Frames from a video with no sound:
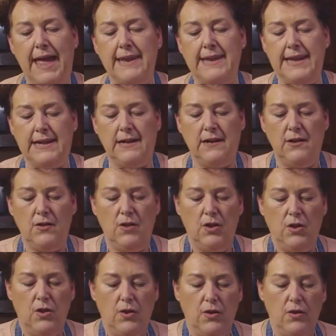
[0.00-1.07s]
adding
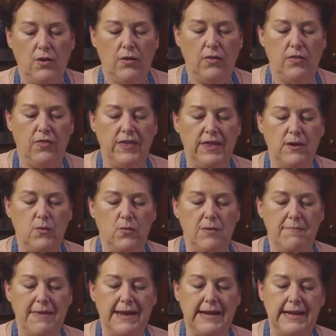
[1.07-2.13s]
the
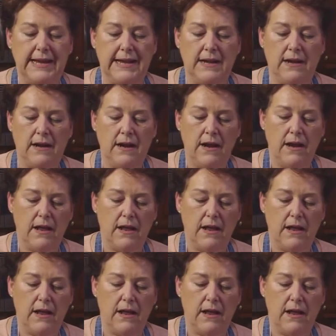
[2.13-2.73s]
remaining